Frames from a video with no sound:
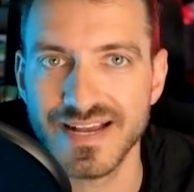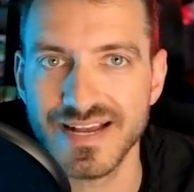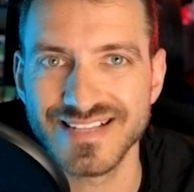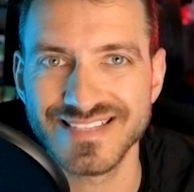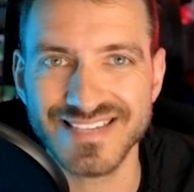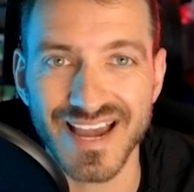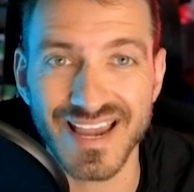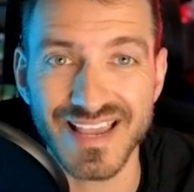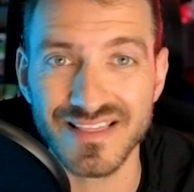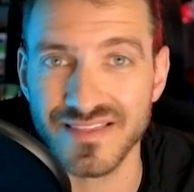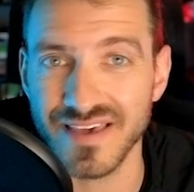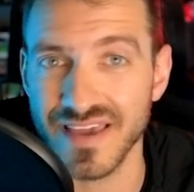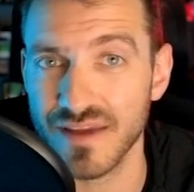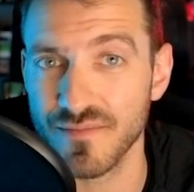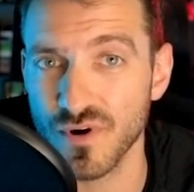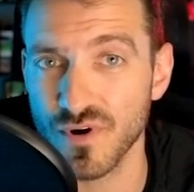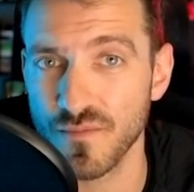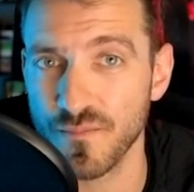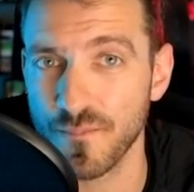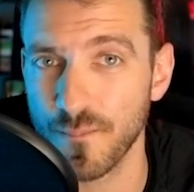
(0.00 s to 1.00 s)
Tight
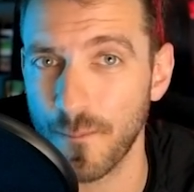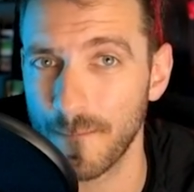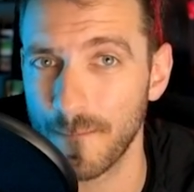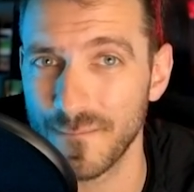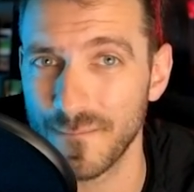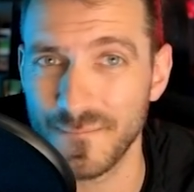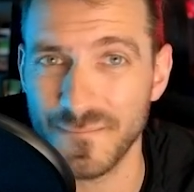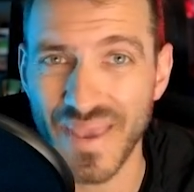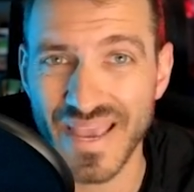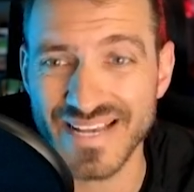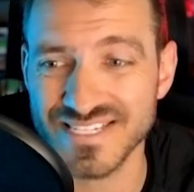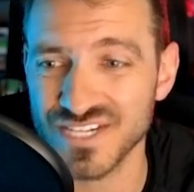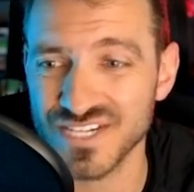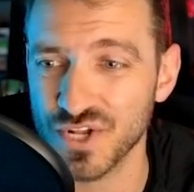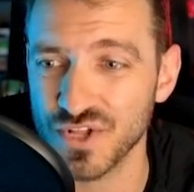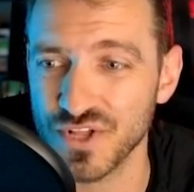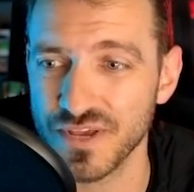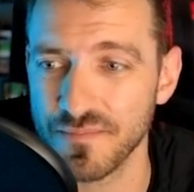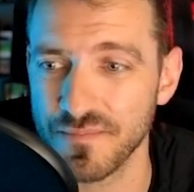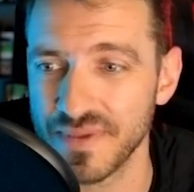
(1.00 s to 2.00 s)
labor
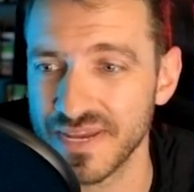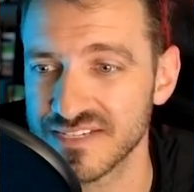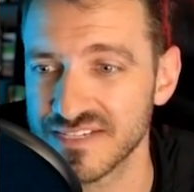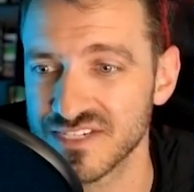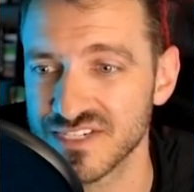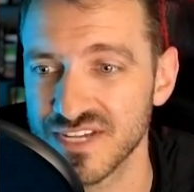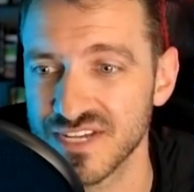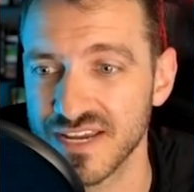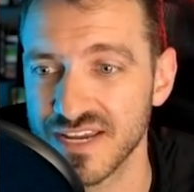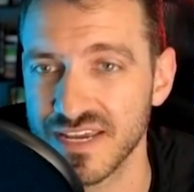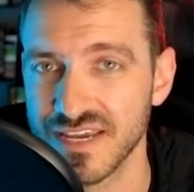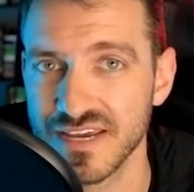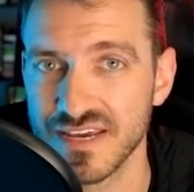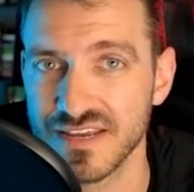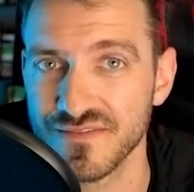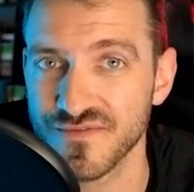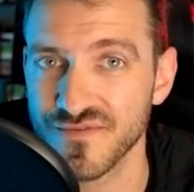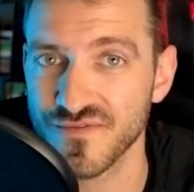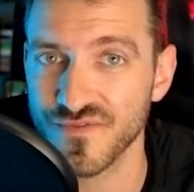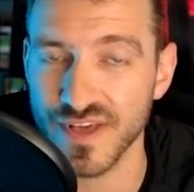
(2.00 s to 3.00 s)
basically means sticky
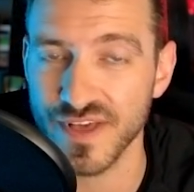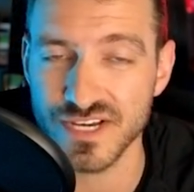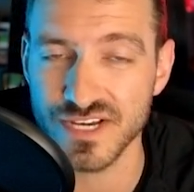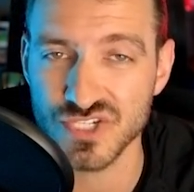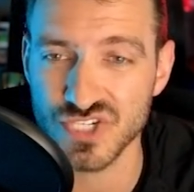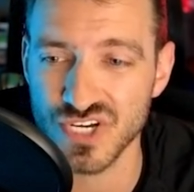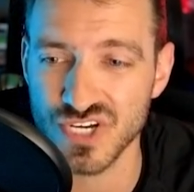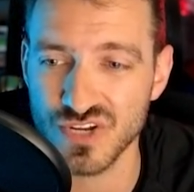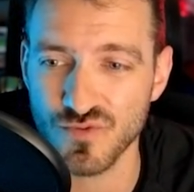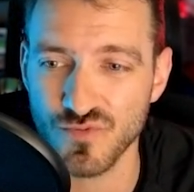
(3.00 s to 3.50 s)
inflation,